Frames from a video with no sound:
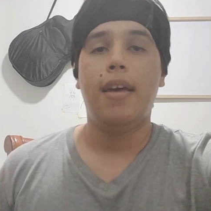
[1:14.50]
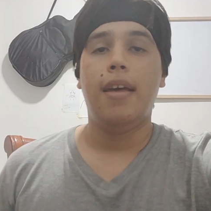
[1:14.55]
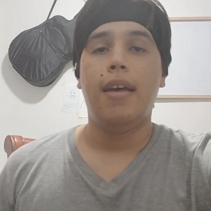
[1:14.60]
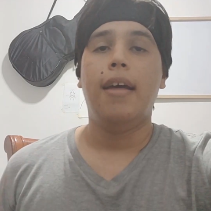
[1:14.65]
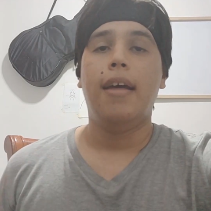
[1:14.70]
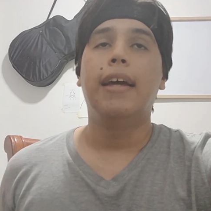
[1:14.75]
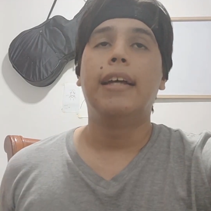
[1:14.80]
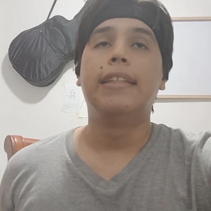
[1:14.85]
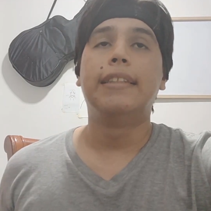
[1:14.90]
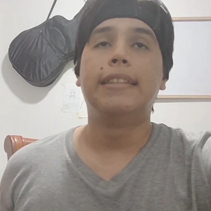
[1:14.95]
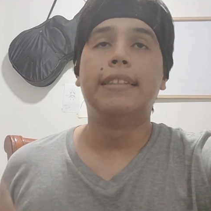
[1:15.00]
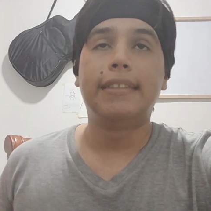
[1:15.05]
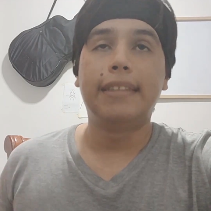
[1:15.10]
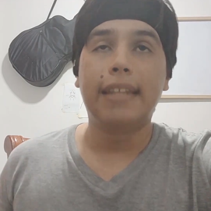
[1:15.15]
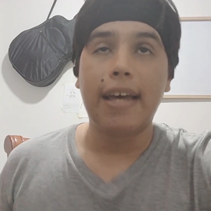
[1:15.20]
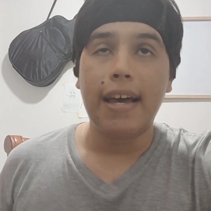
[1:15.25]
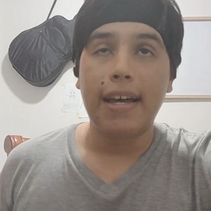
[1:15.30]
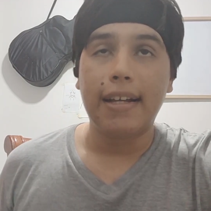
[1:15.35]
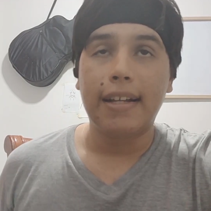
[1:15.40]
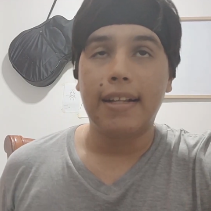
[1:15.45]

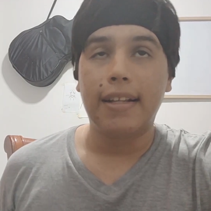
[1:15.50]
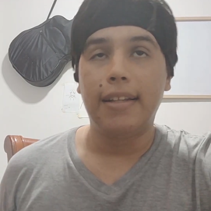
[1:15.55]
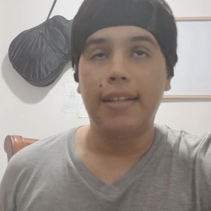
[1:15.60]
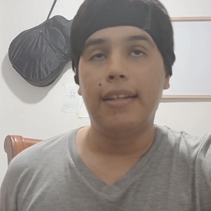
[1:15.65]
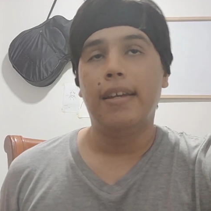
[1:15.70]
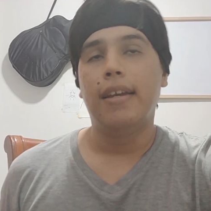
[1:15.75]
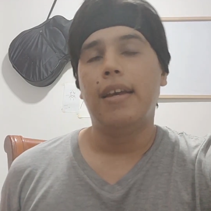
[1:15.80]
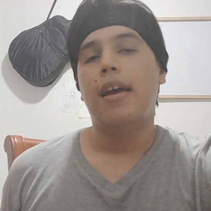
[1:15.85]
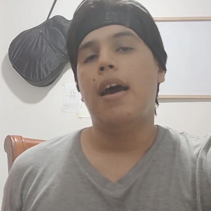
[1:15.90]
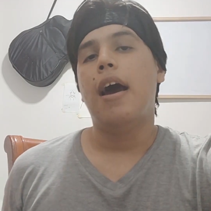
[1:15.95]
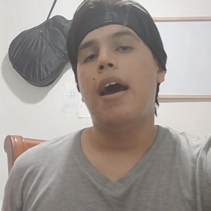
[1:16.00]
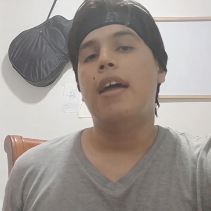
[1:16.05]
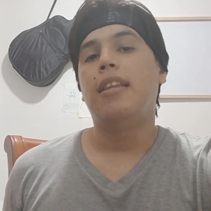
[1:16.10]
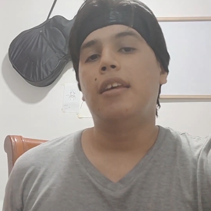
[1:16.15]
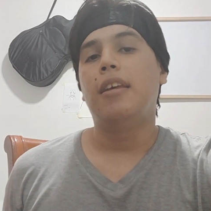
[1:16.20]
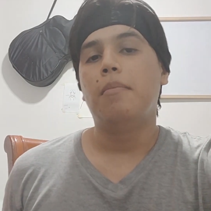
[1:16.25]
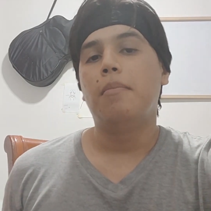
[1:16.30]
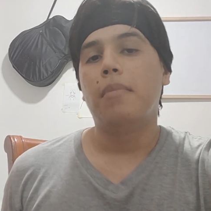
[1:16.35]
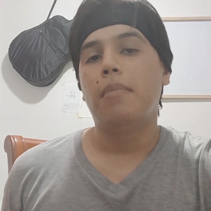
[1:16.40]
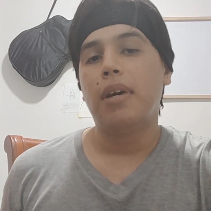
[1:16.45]
Exactly. And
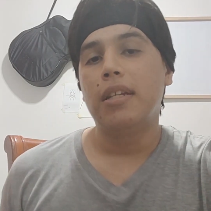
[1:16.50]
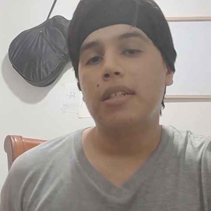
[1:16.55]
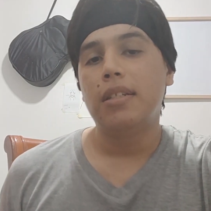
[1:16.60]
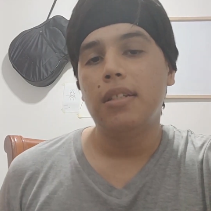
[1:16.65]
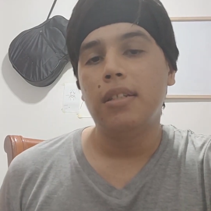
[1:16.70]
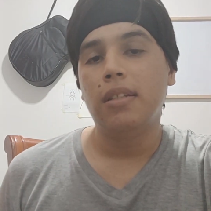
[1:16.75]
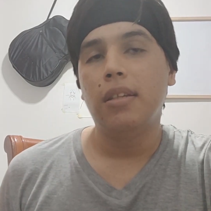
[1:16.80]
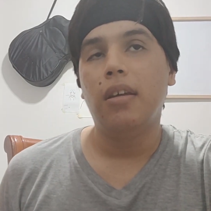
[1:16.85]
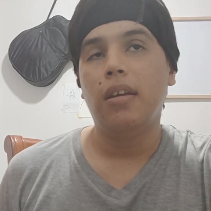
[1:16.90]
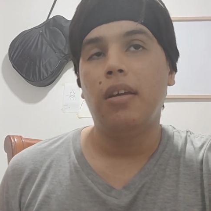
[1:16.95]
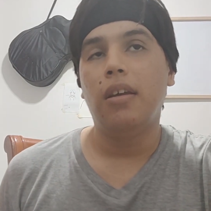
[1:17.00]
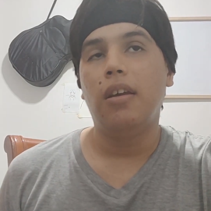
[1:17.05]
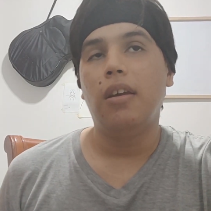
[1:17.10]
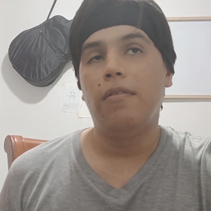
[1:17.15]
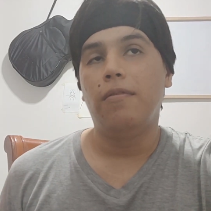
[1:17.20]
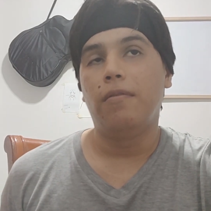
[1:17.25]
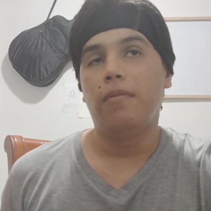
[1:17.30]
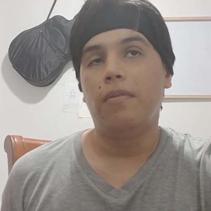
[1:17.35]
imagine if